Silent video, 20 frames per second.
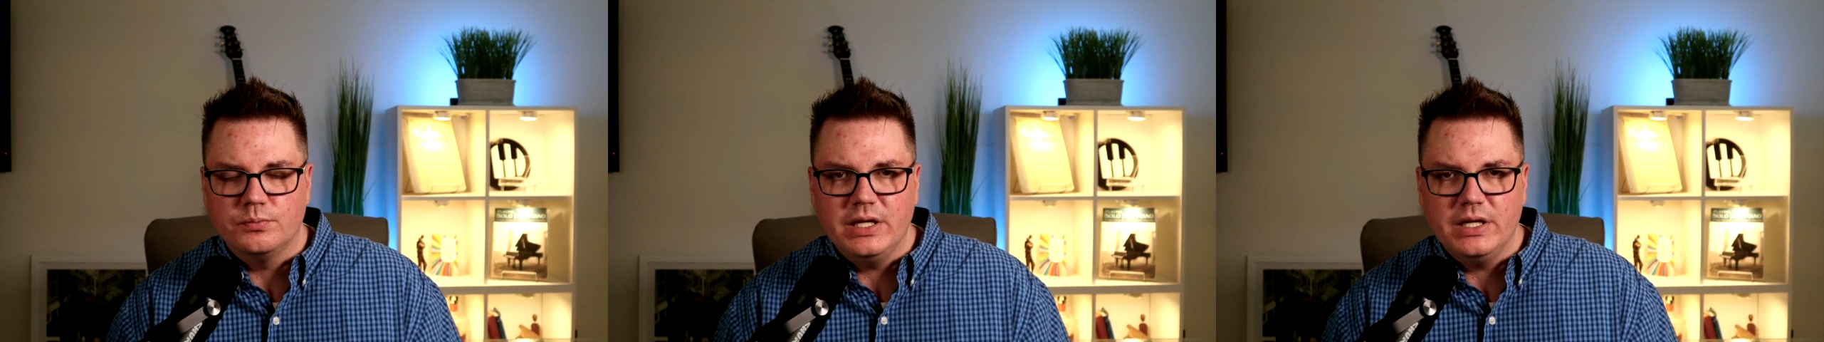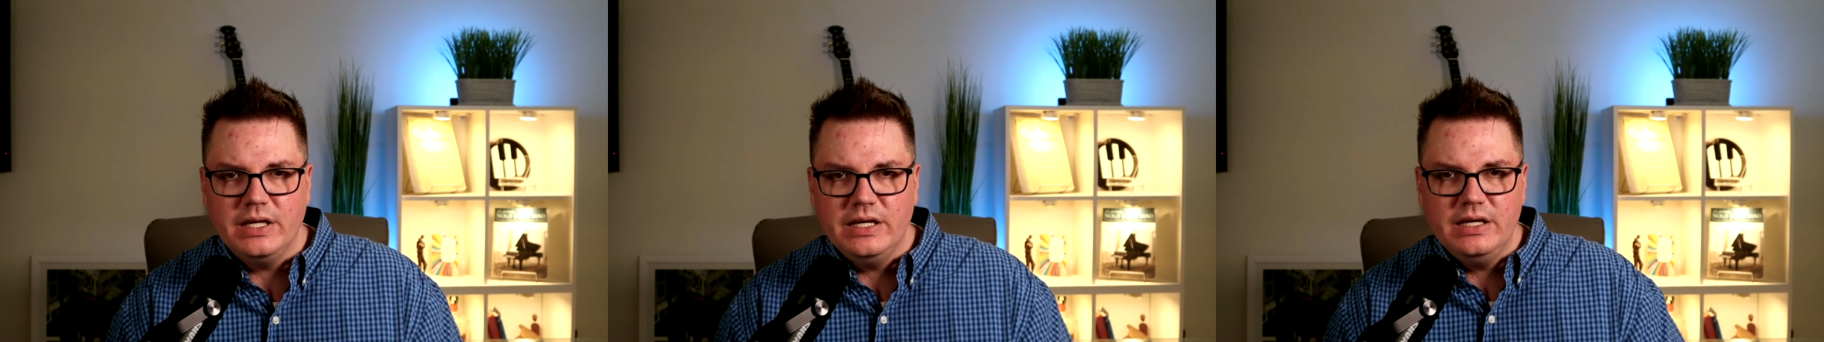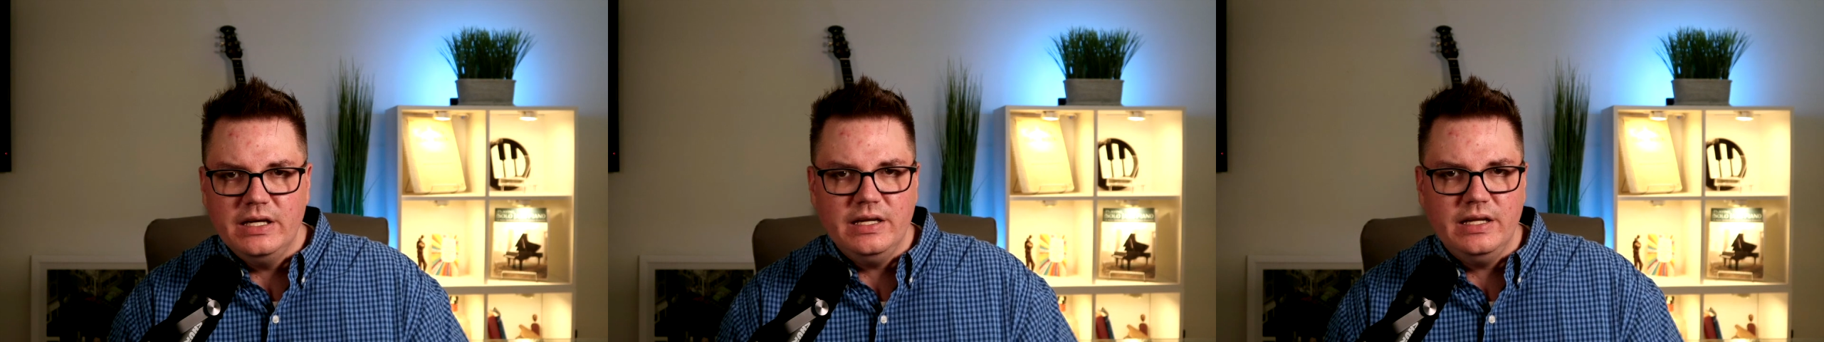
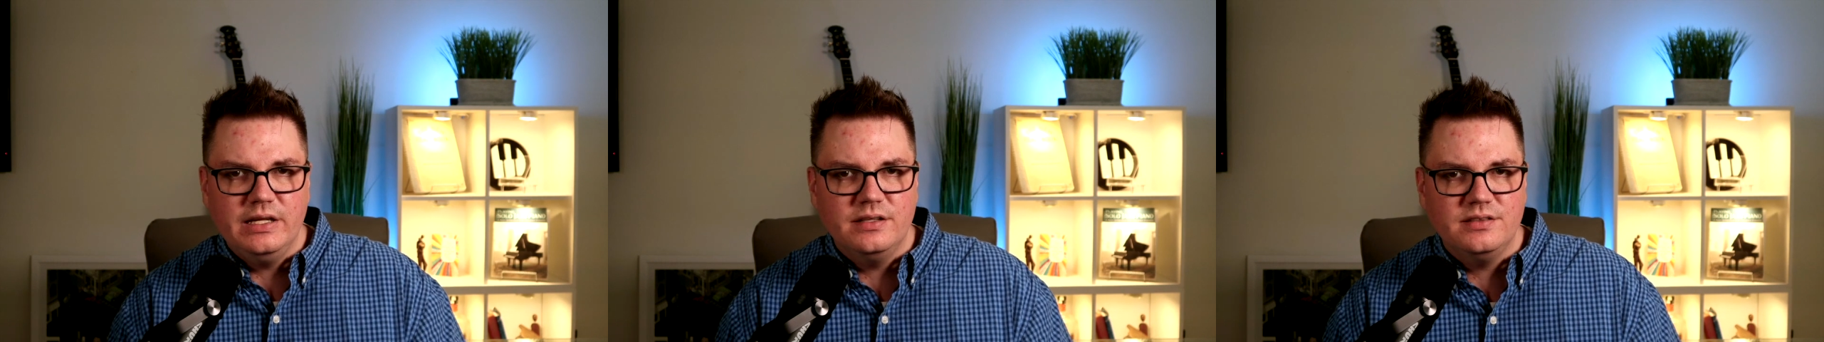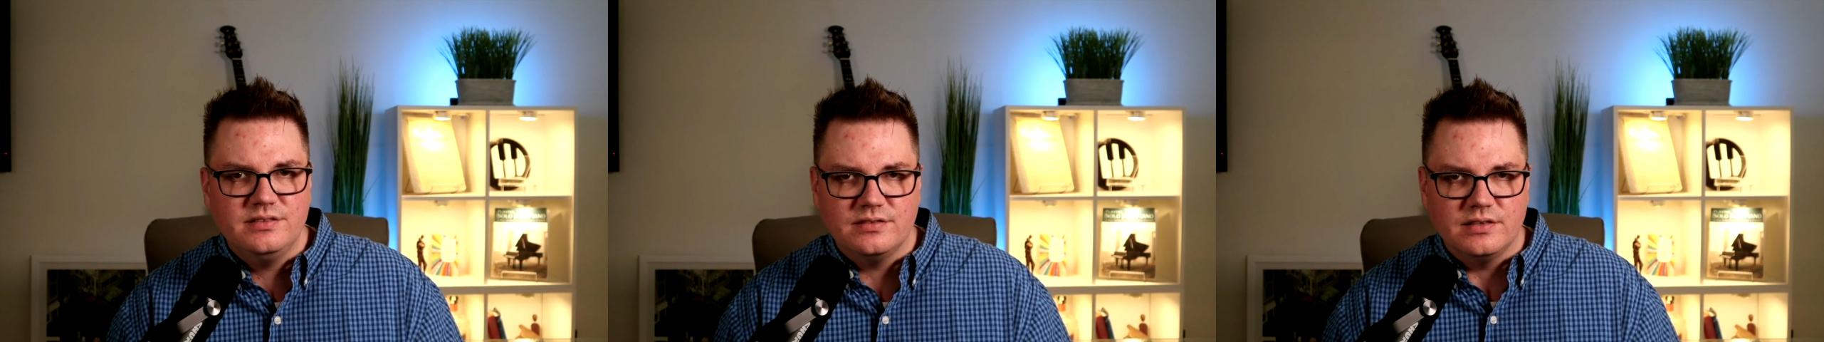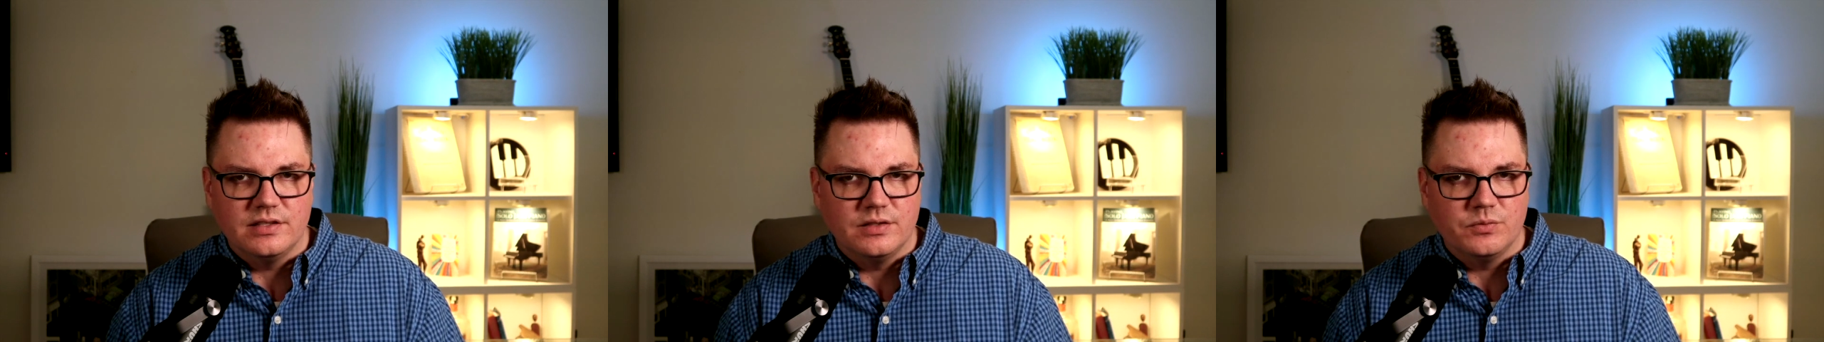but in an
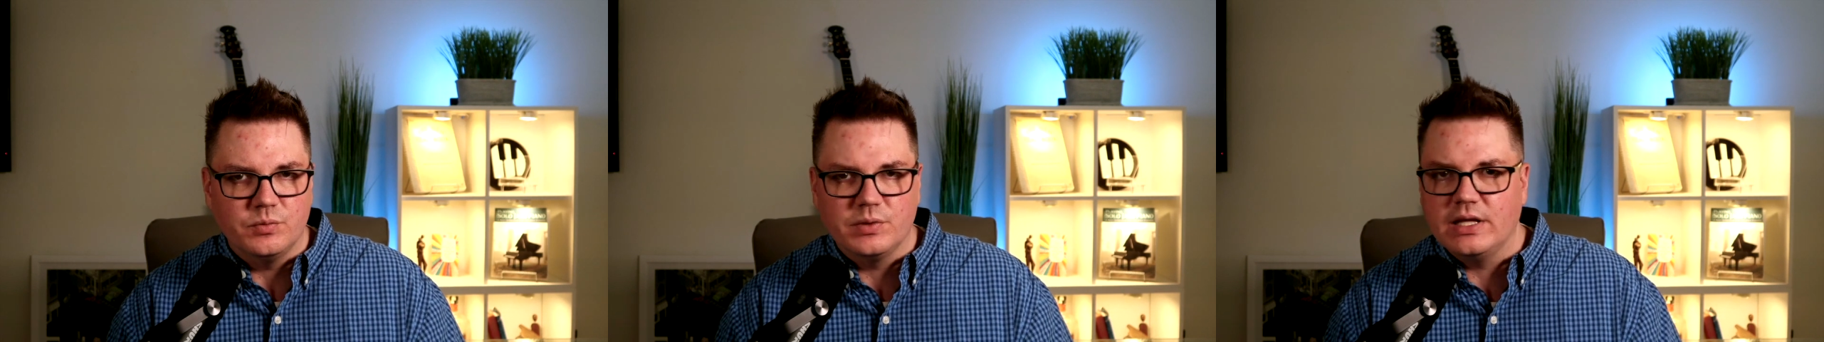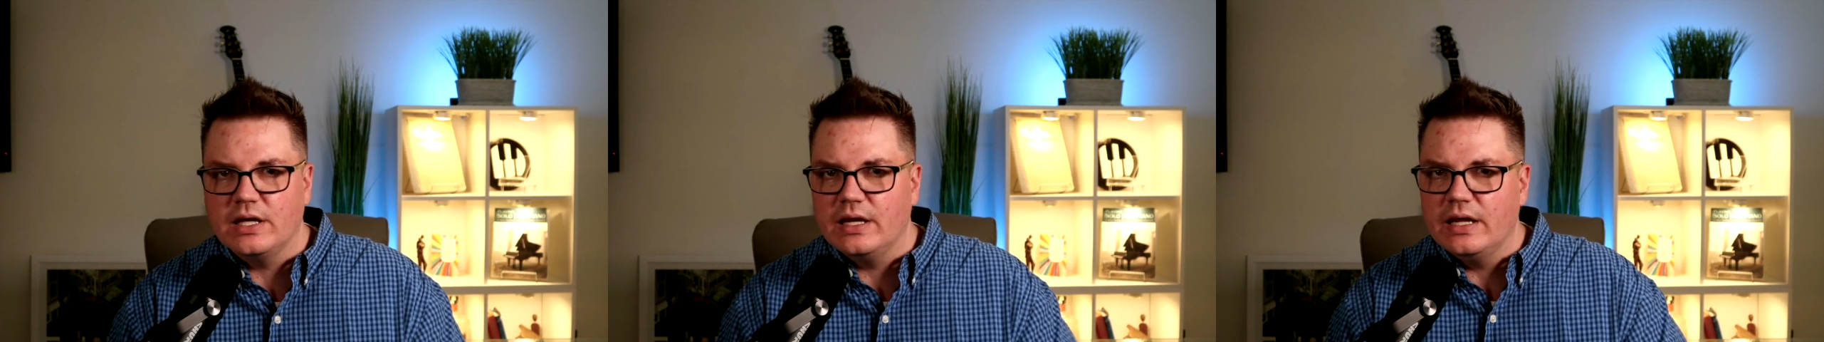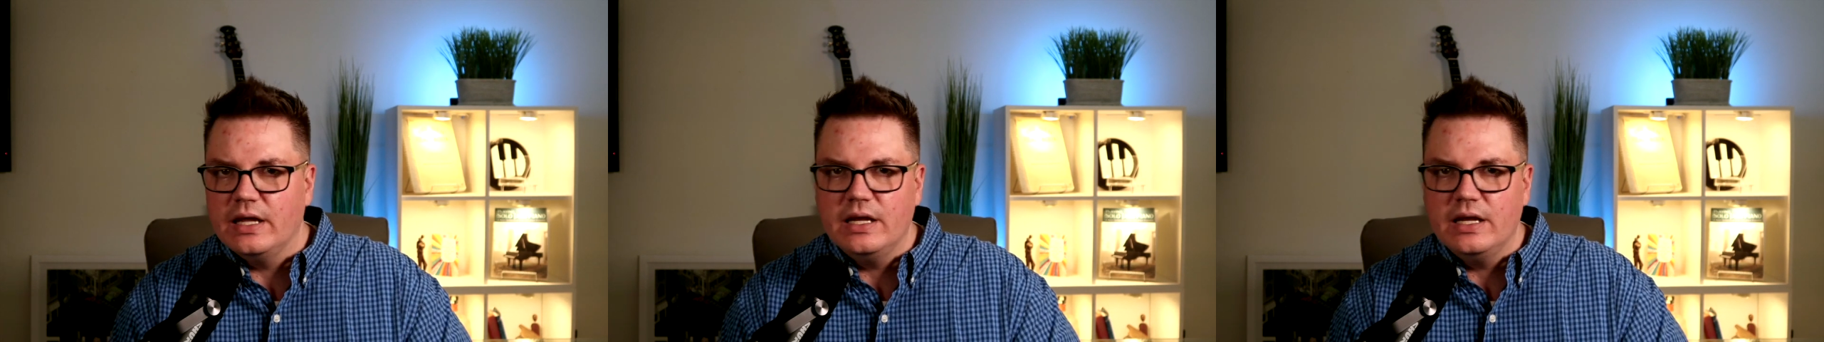instant, without